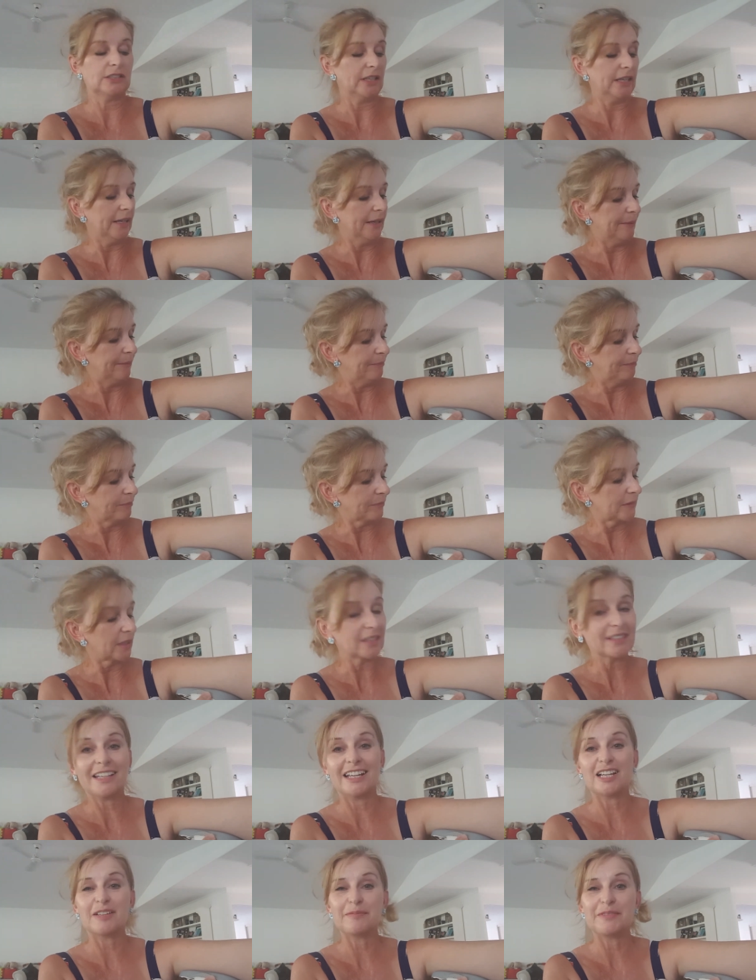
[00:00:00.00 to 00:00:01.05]
um,
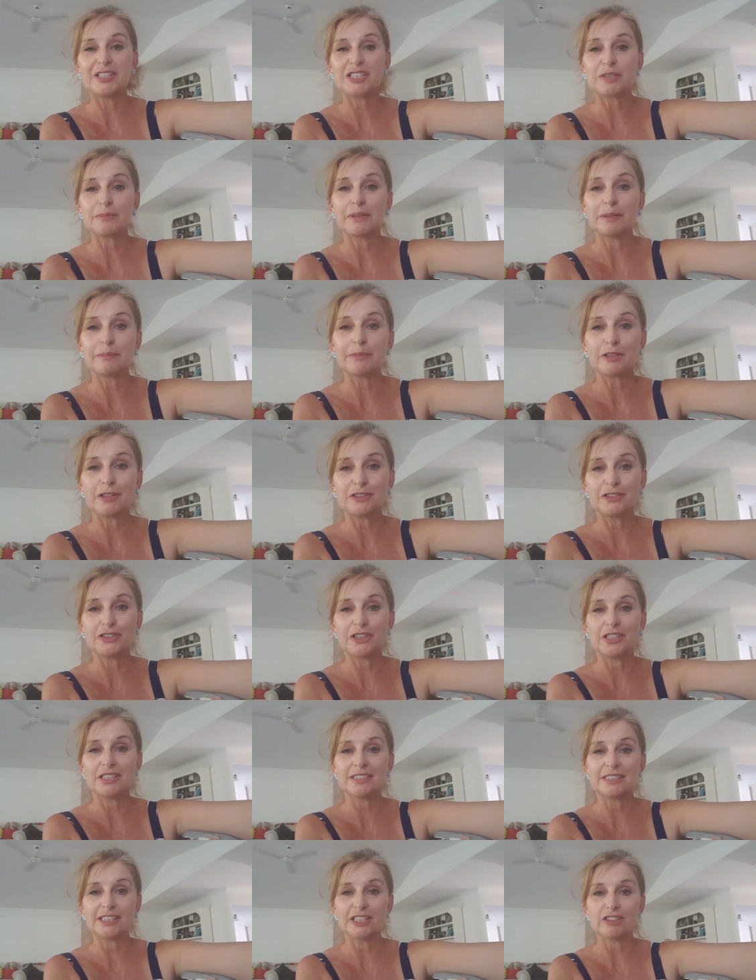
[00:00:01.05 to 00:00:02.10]
take a measurement because you're
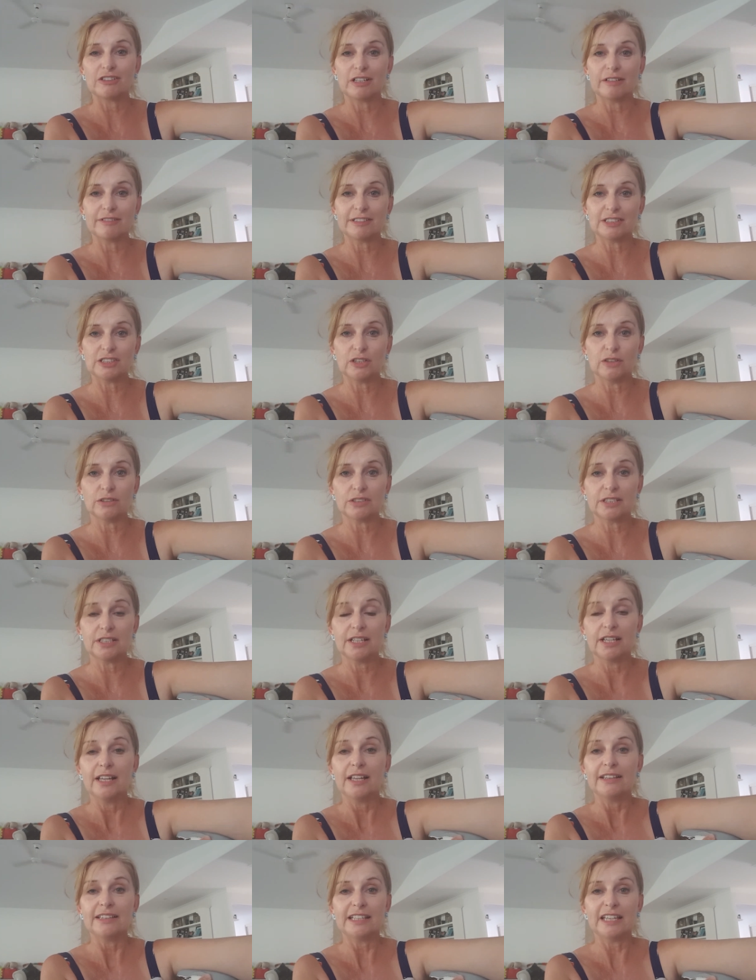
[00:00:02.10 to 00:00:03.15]
going to see a great result
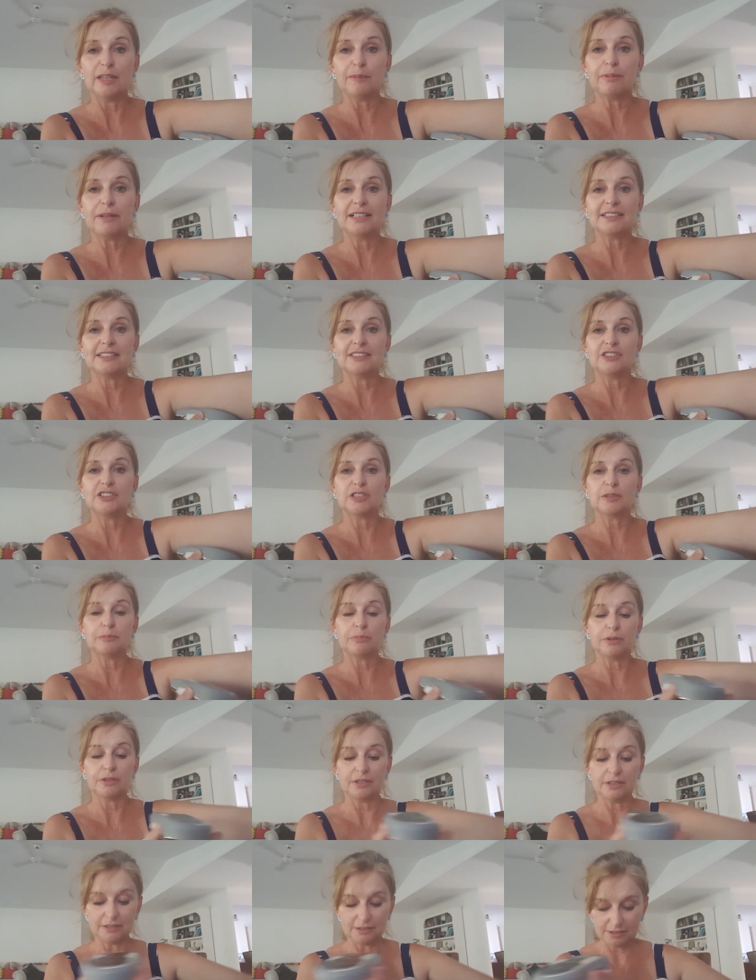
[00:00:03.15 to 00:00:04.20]
the other places you can
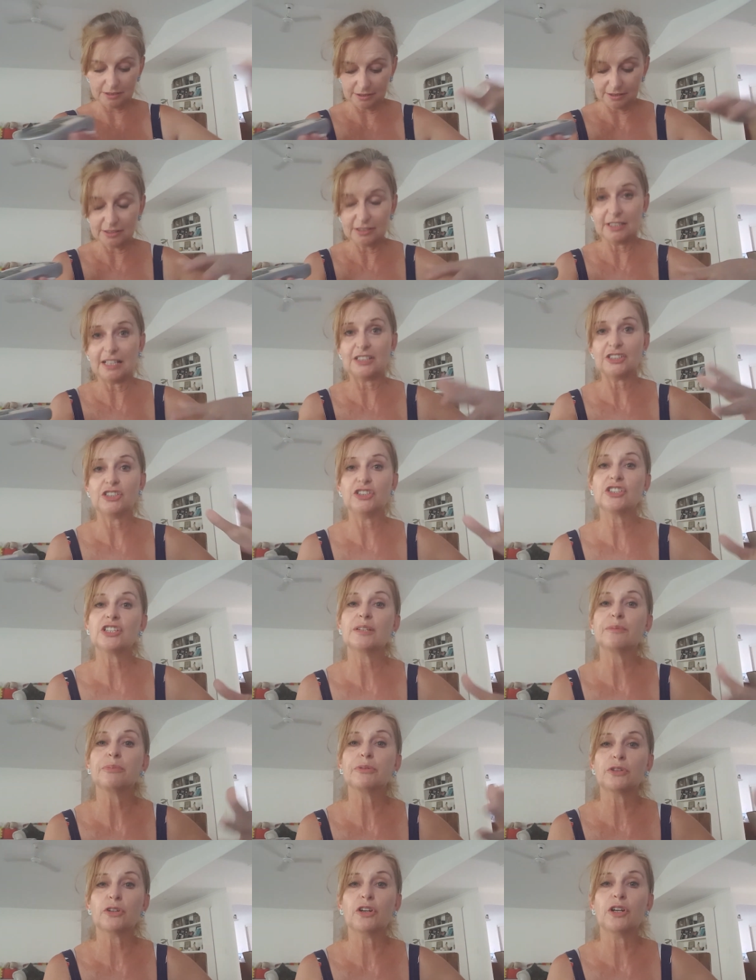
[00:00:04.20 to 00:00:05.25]
put it is that you can
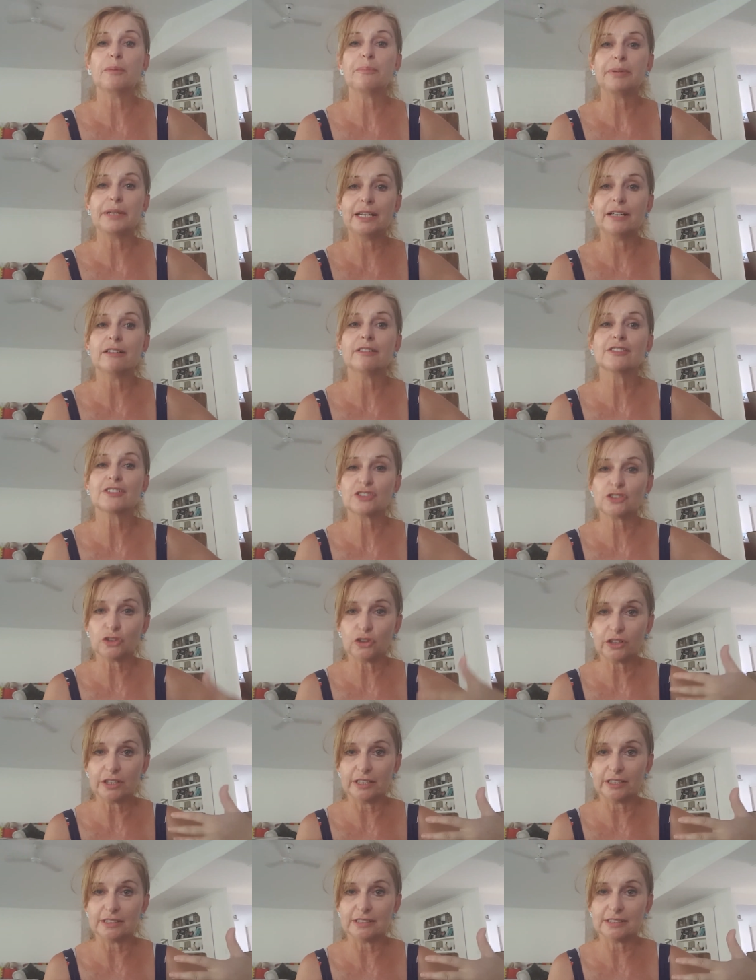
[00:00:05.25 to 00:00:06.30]
put on a pair of
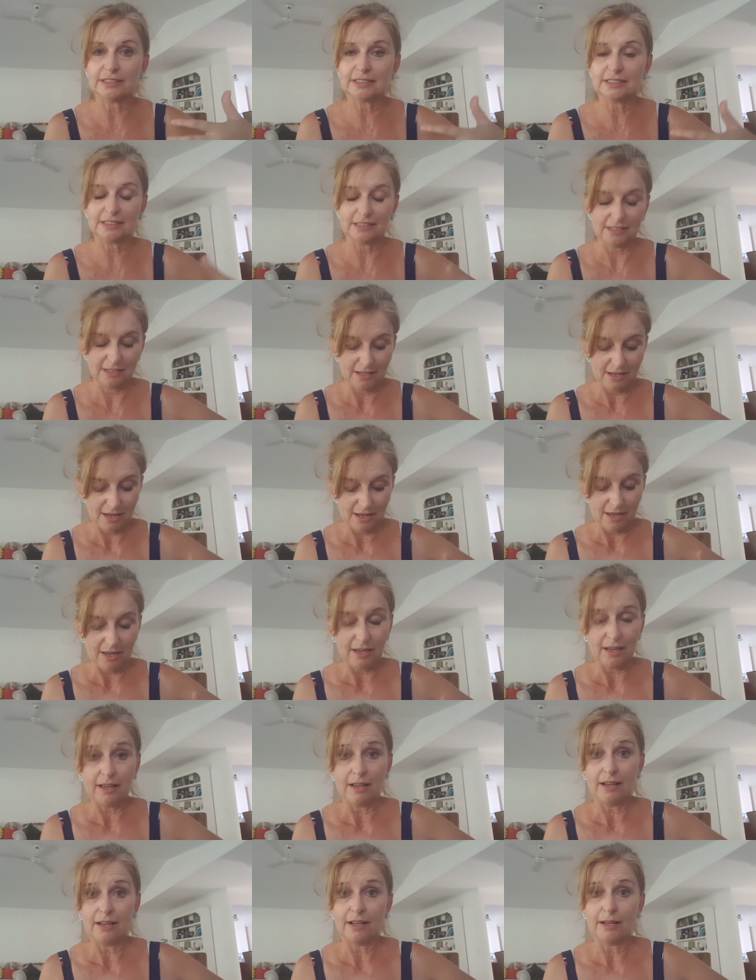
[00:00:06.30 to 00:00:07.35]
stockings
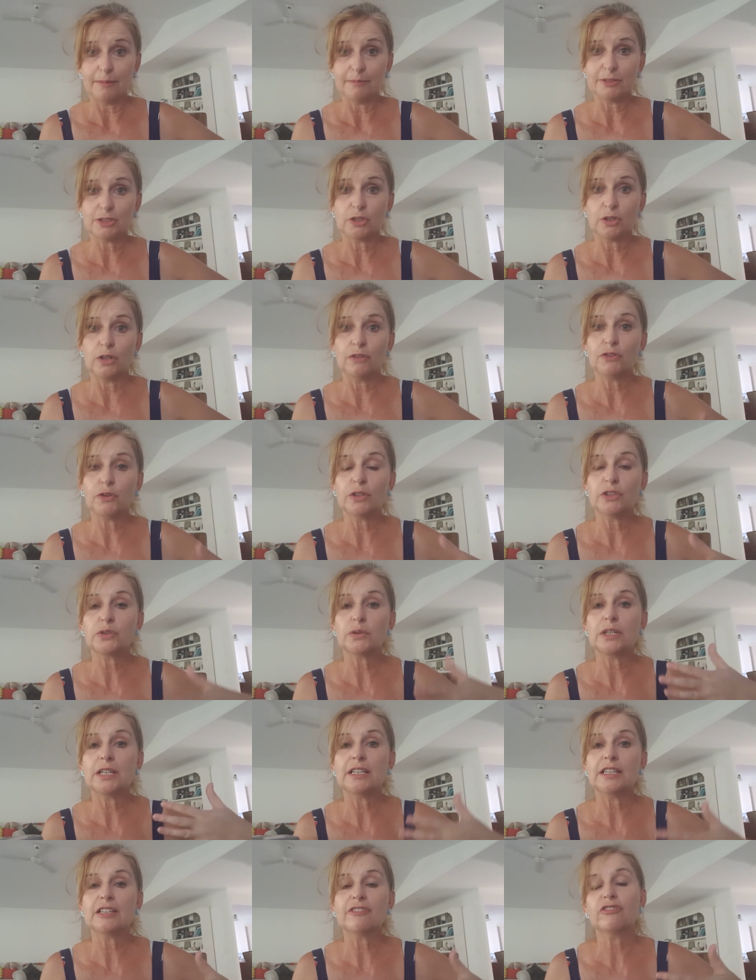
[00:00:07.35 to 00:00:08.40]
um, so if you want to do
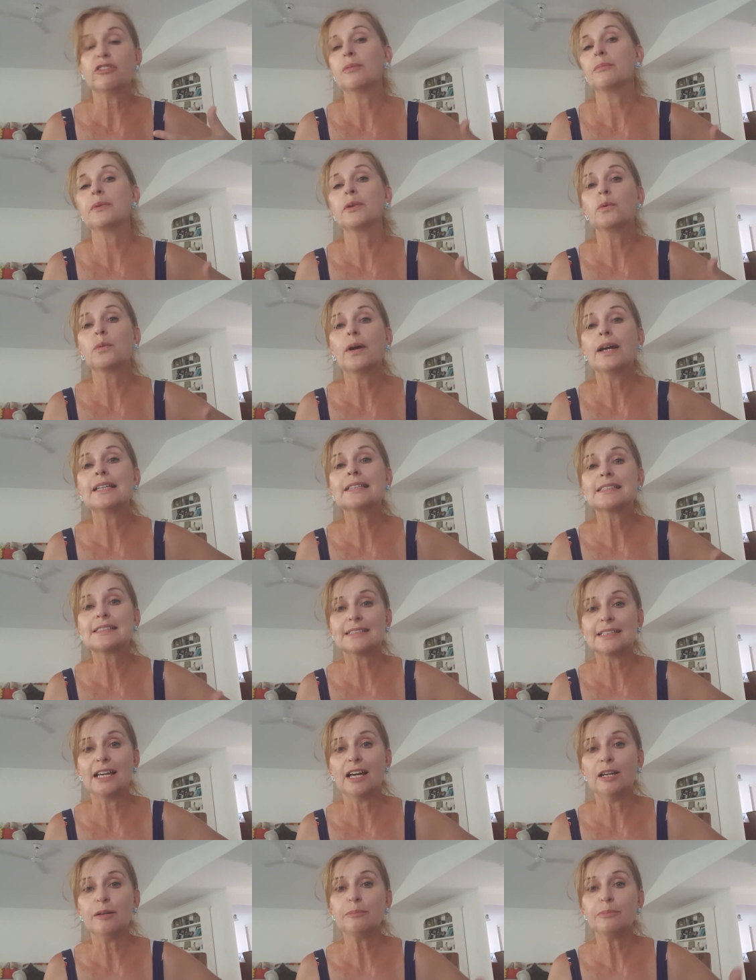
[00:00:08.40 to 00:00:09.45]
anything from your waist
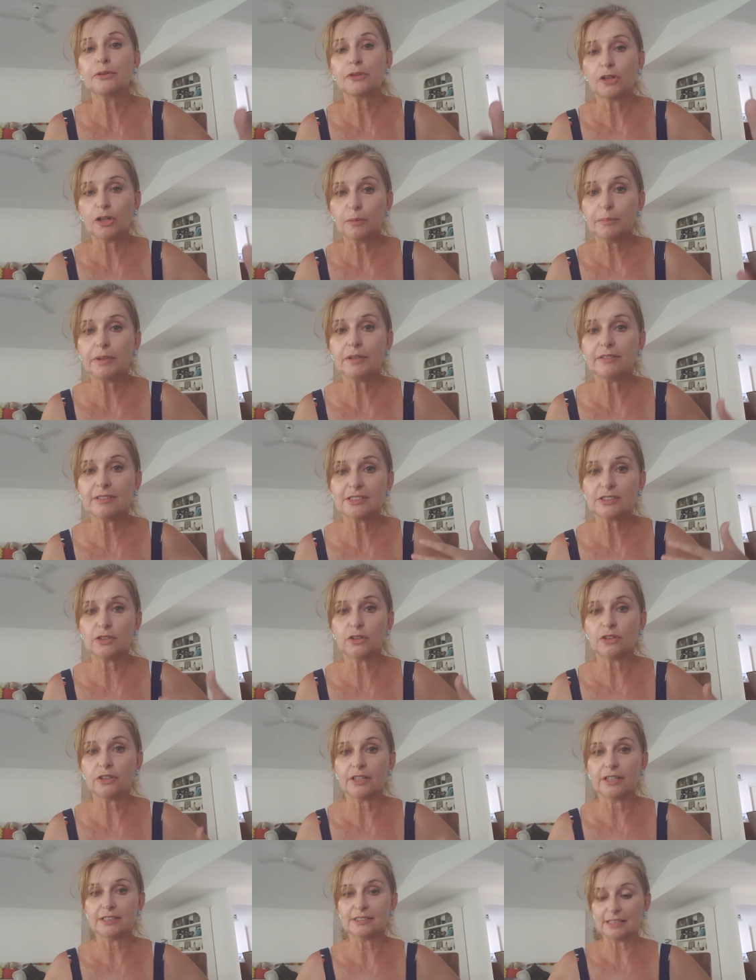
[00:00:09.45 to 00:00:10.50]
down, put on a pair of
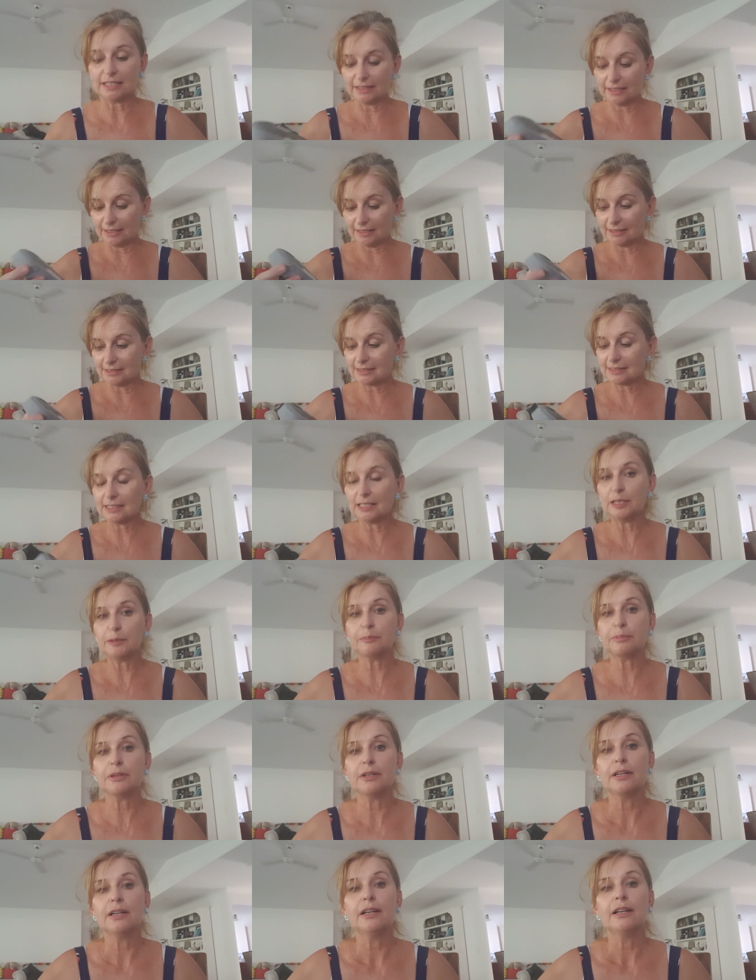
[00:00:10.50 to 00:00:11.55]
stockings and then slip
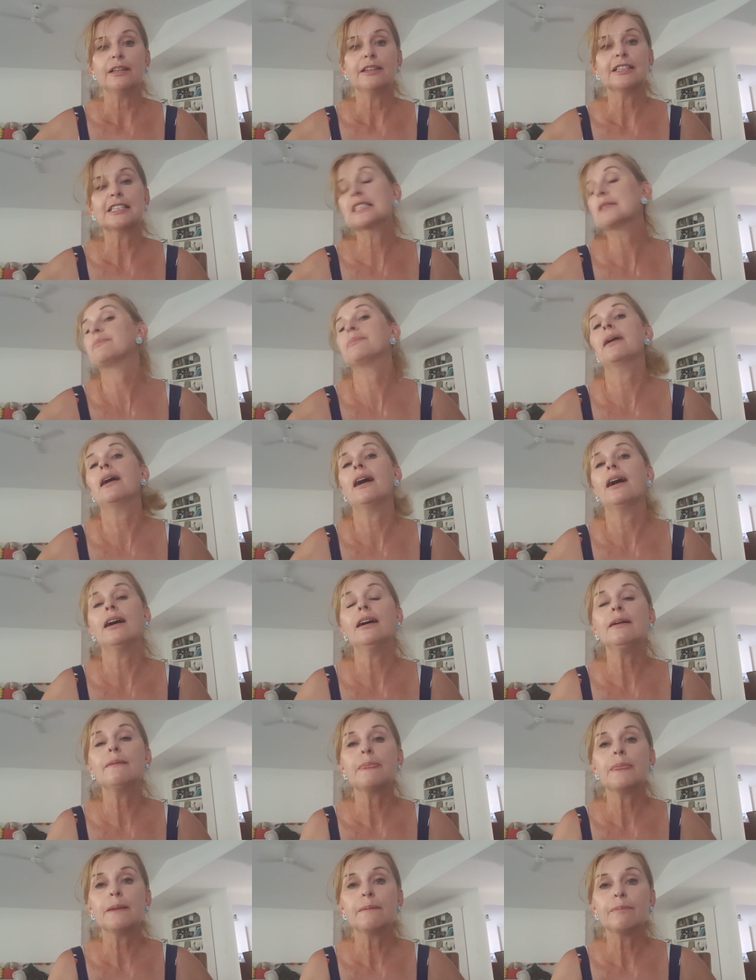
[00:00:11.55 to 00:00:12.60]
the spa